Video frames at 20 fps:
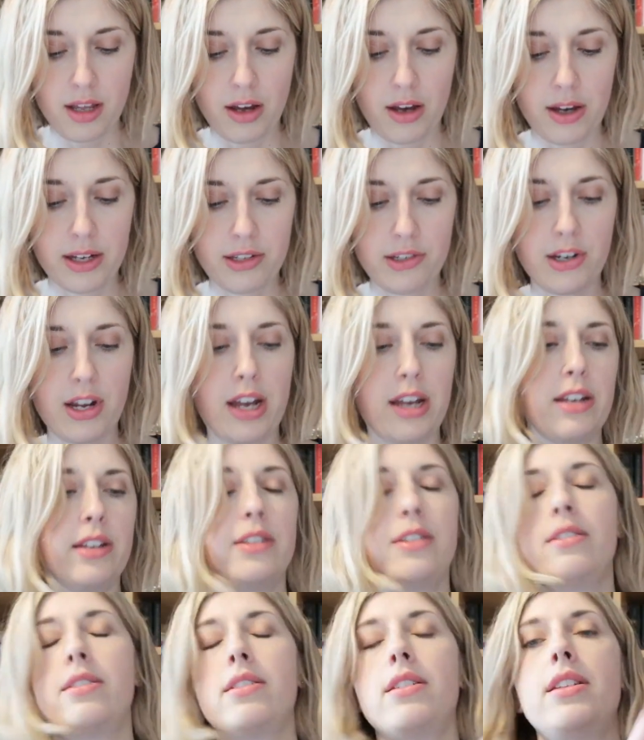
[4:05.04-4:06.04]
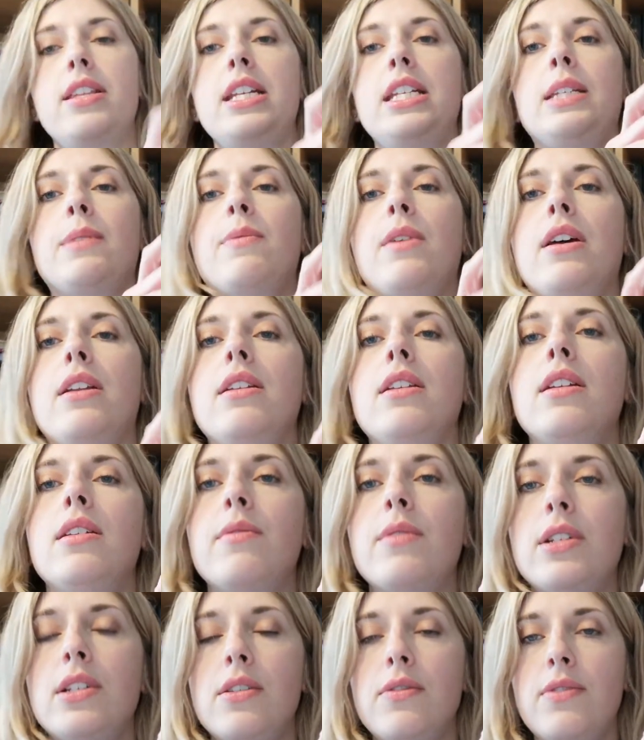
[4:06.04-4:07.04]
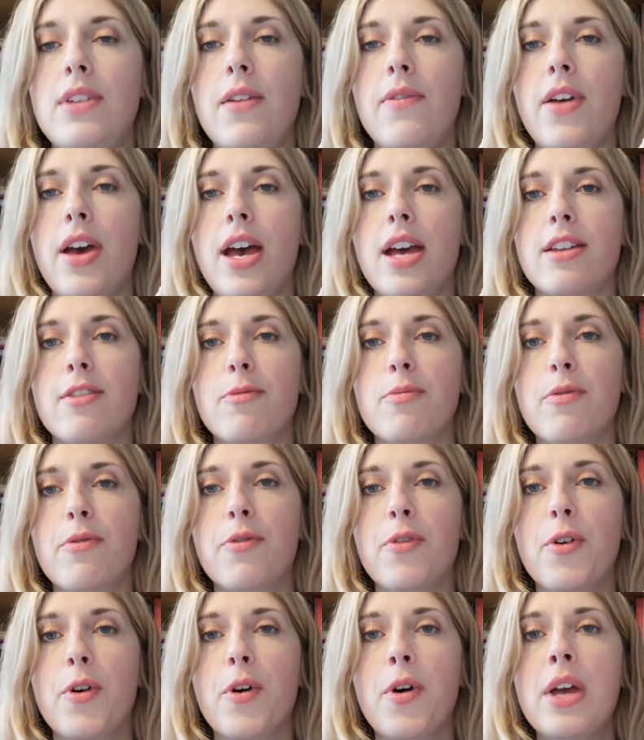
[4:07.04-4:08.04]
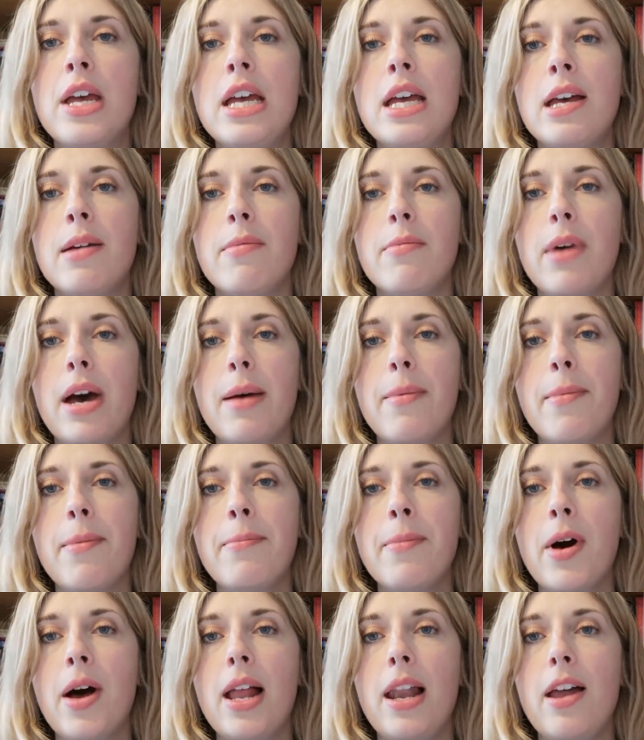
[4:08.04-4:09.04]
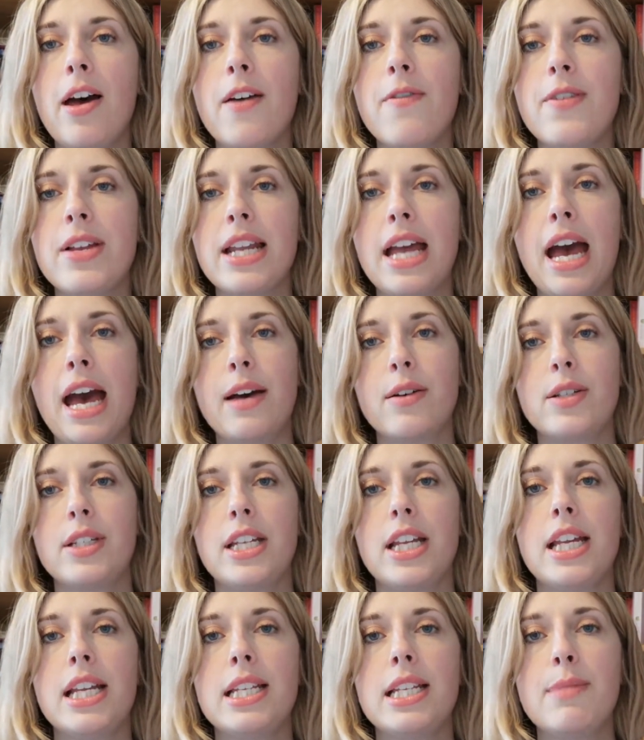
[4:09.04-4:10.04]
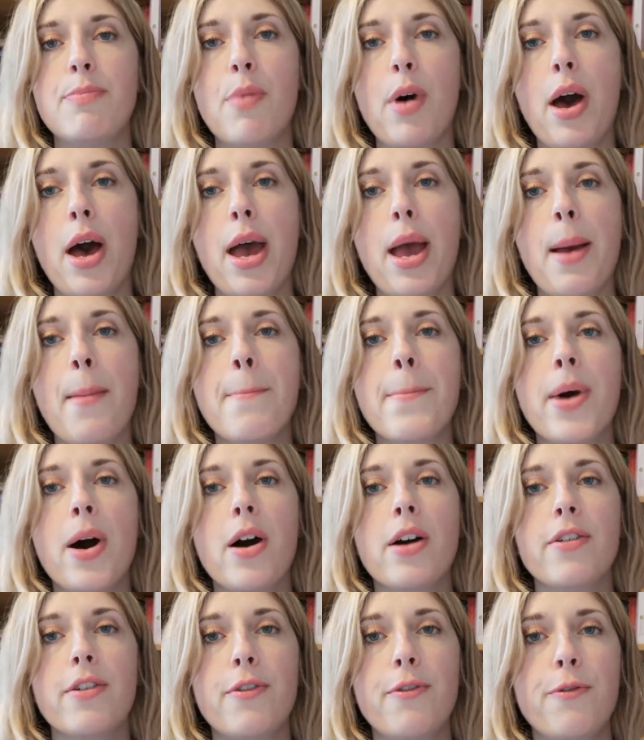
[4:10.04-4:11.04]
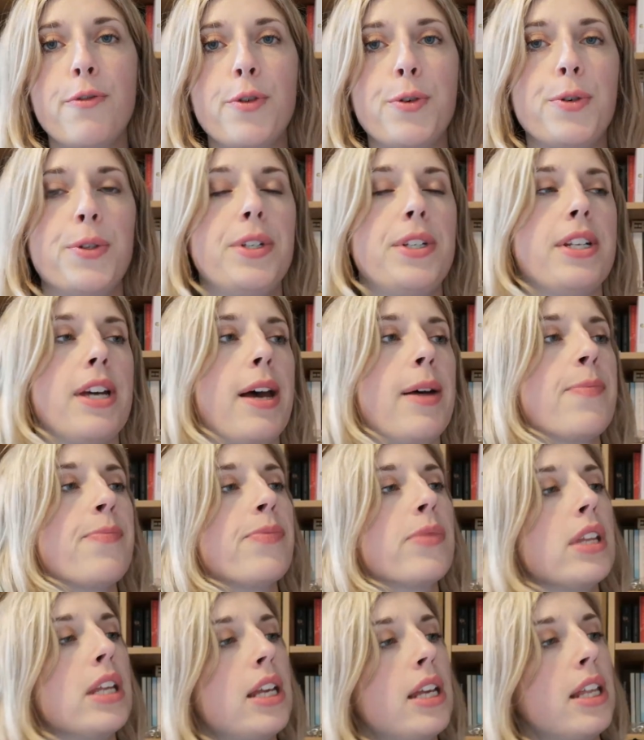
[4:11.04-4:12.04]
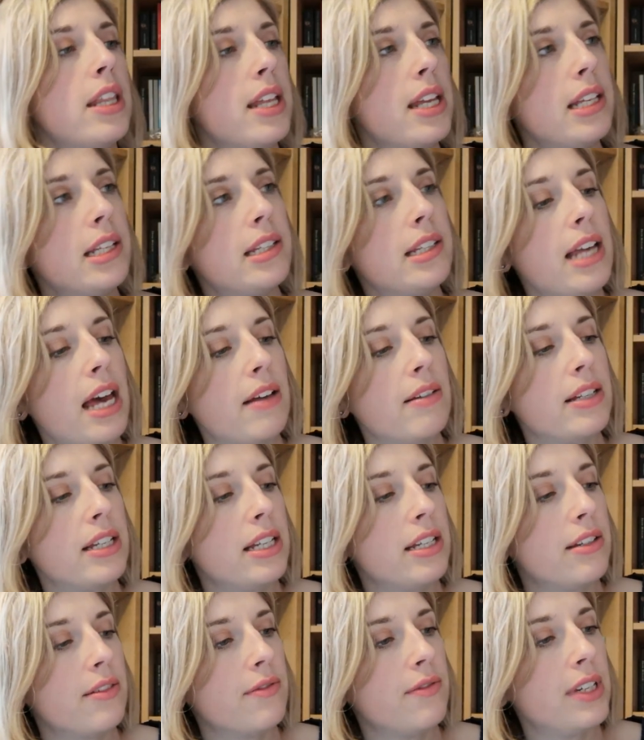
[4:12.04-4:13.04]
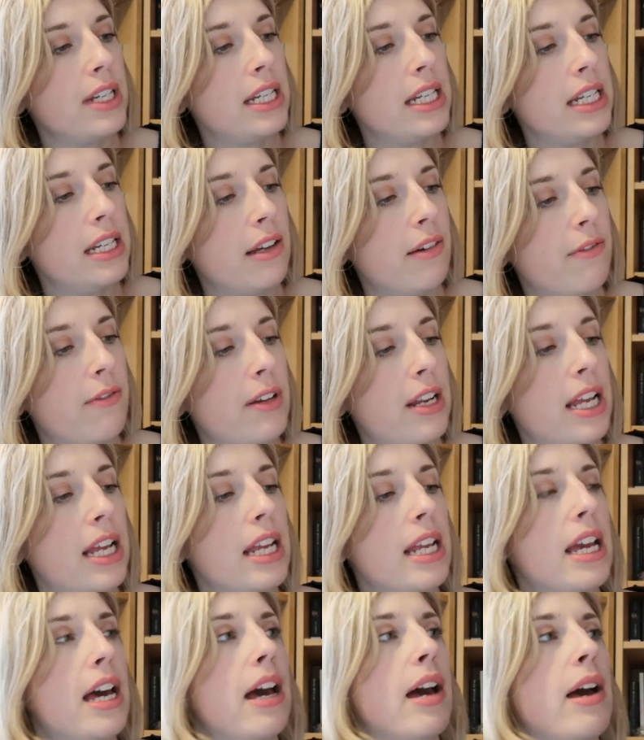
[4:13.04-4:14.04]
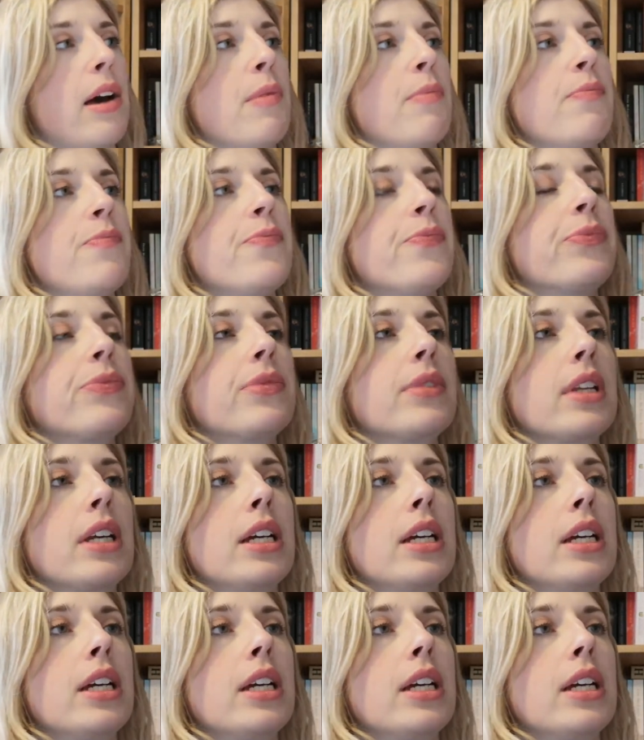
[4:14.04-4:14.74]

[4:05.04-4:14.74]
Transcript: I chose this one, which I've never heard of before um, My Life in Houses by Margaret Forster. This sounded really lovely. Um,